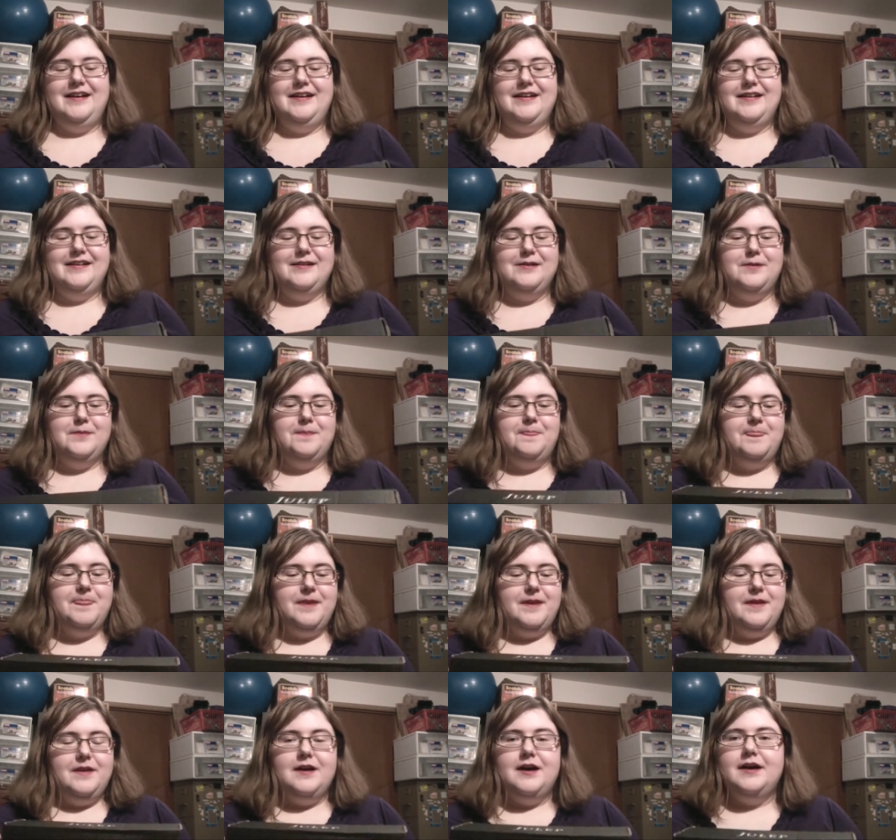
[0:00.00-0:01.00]
Um,
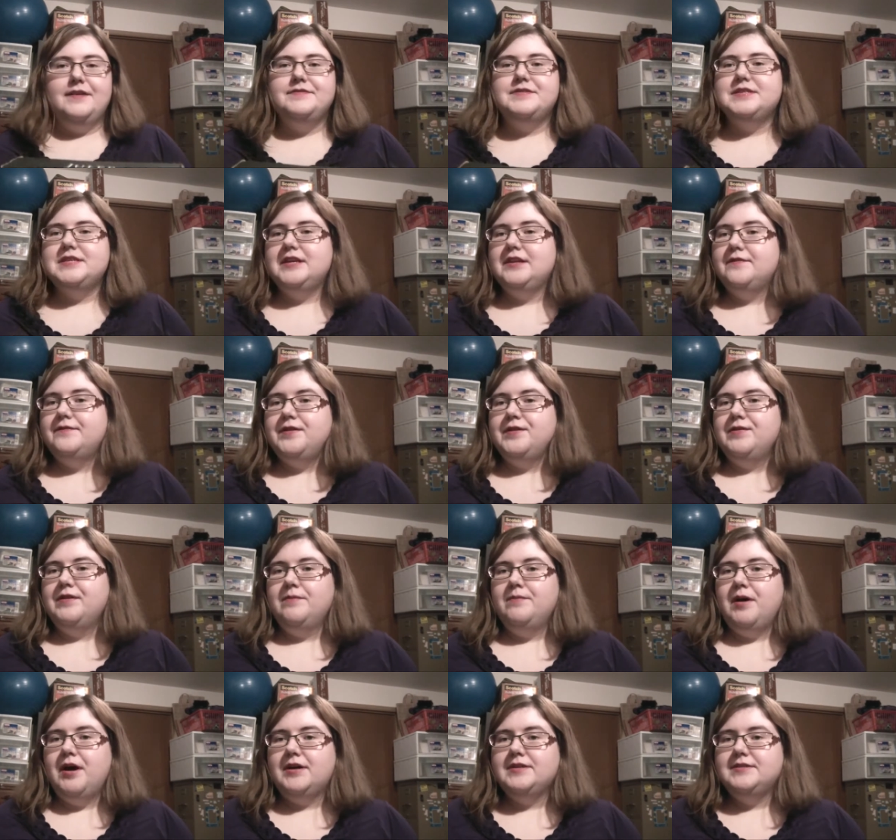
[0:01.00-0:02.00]
I've seen a few
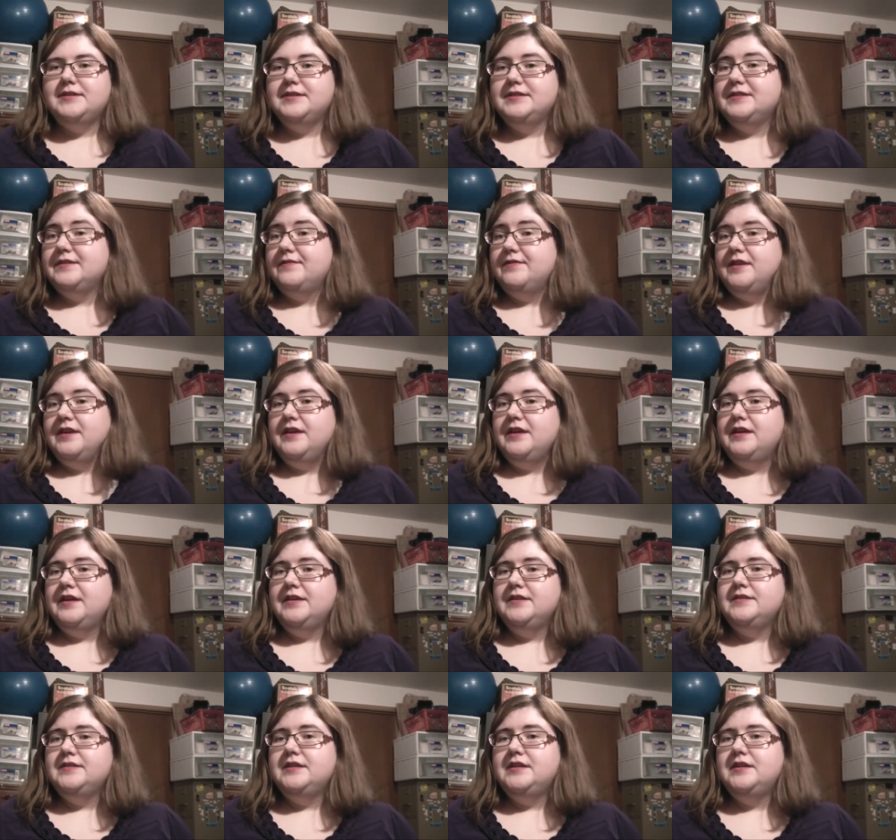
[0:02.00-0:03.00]
unboxings of
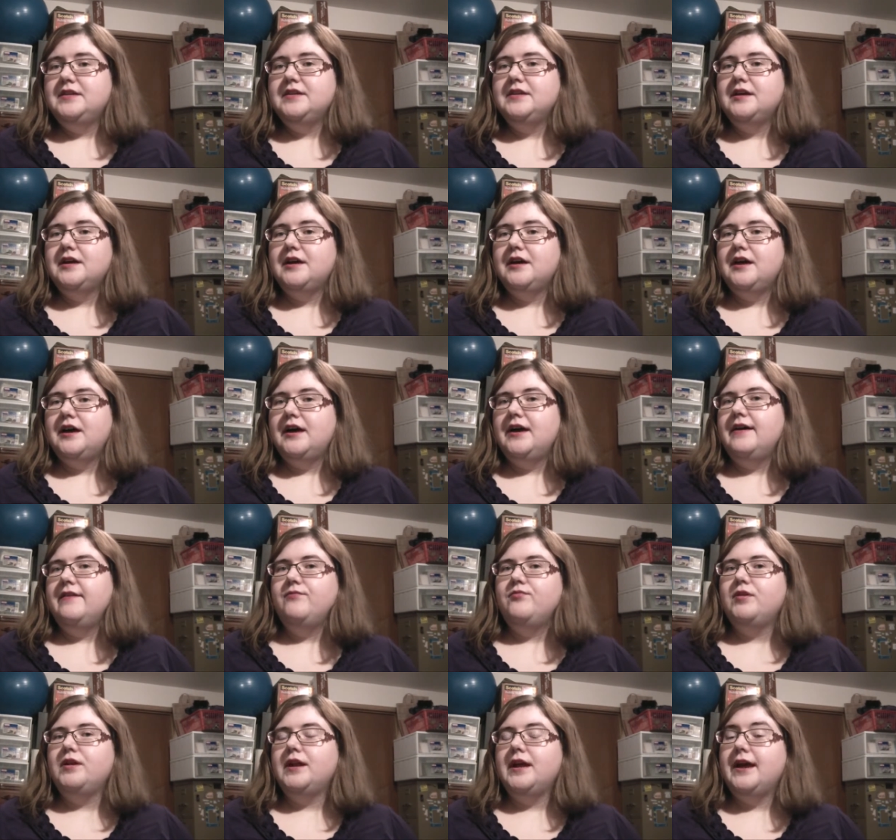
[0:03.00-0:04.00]
these. I
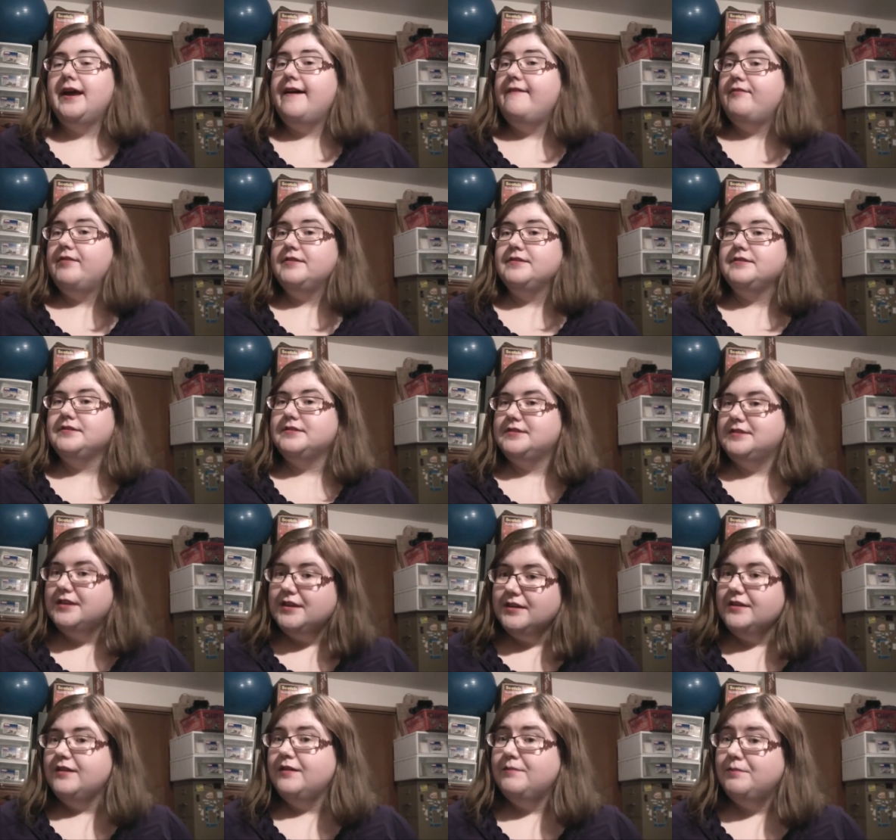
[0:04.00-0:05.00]
have one I haven't
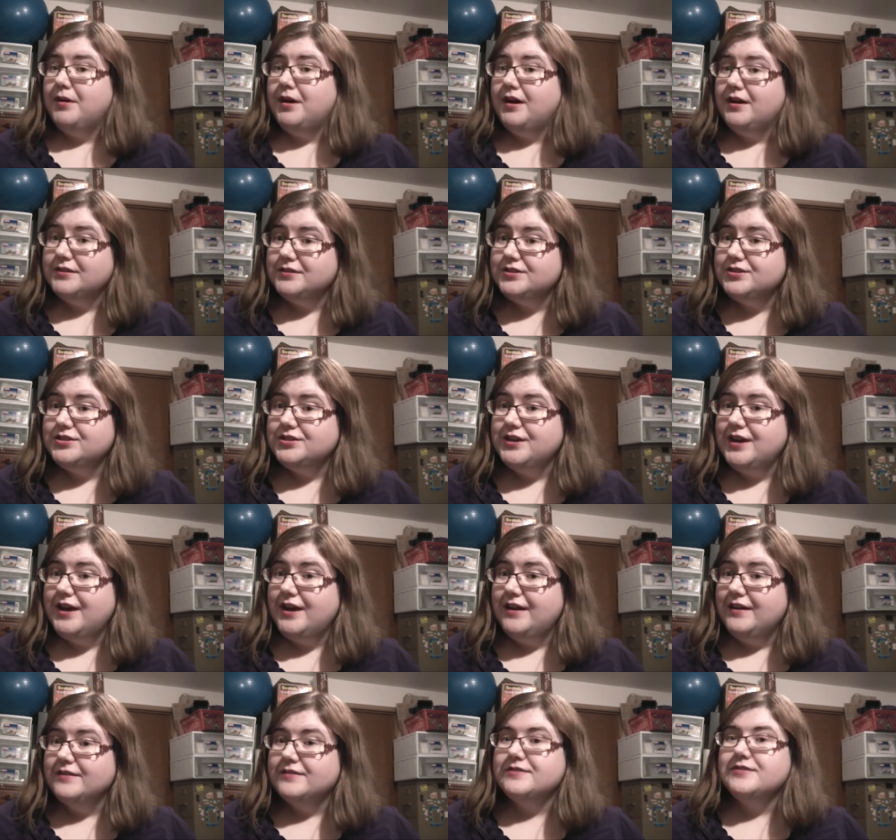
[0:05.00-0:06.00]
seen unboxed
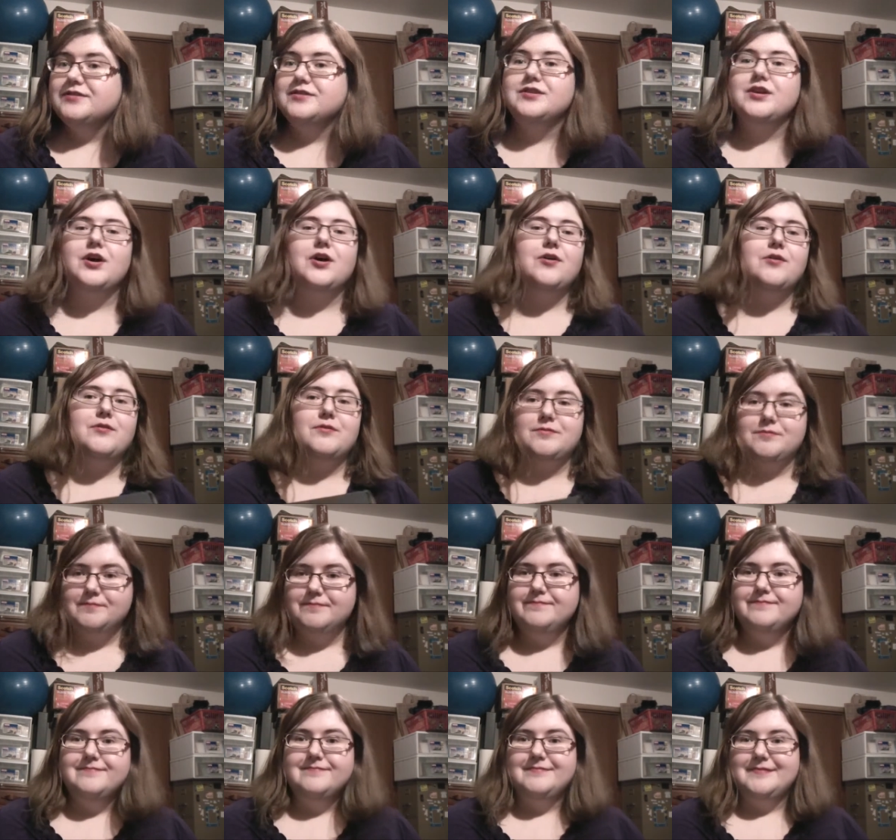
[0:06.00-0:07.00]
yet, so
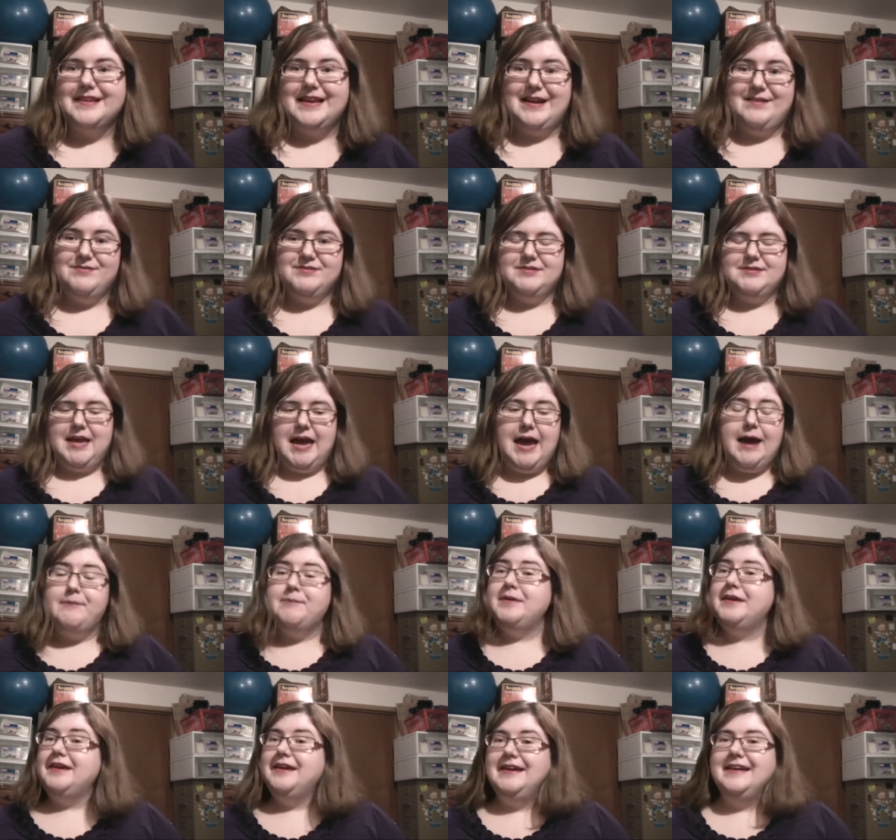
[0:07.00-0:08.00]
I was
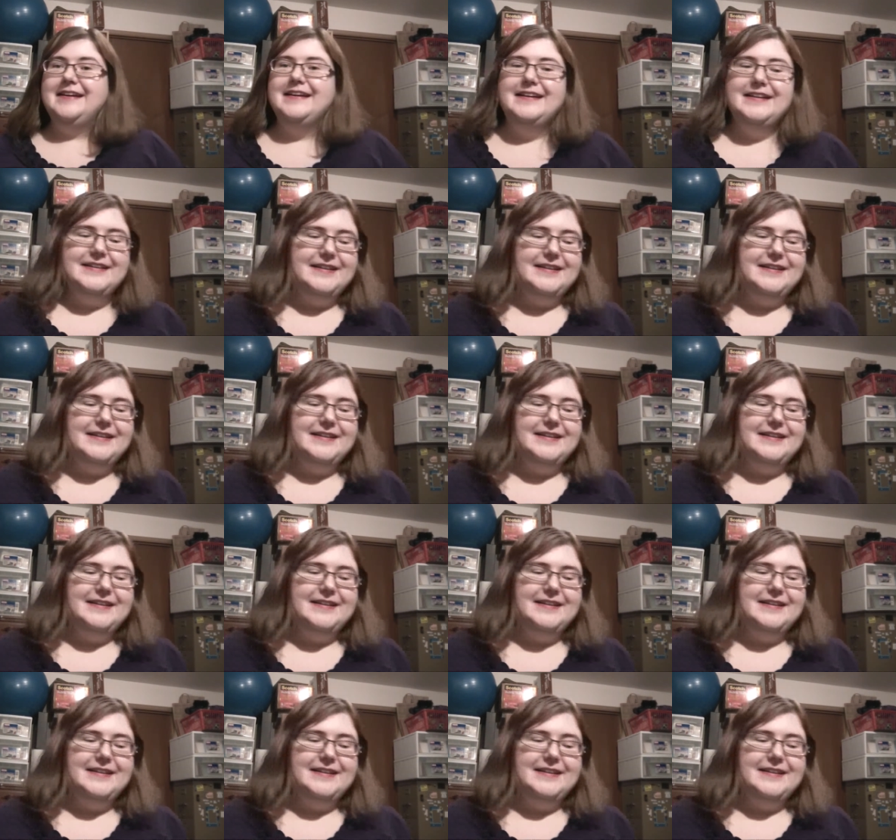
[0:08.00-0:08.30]
happy.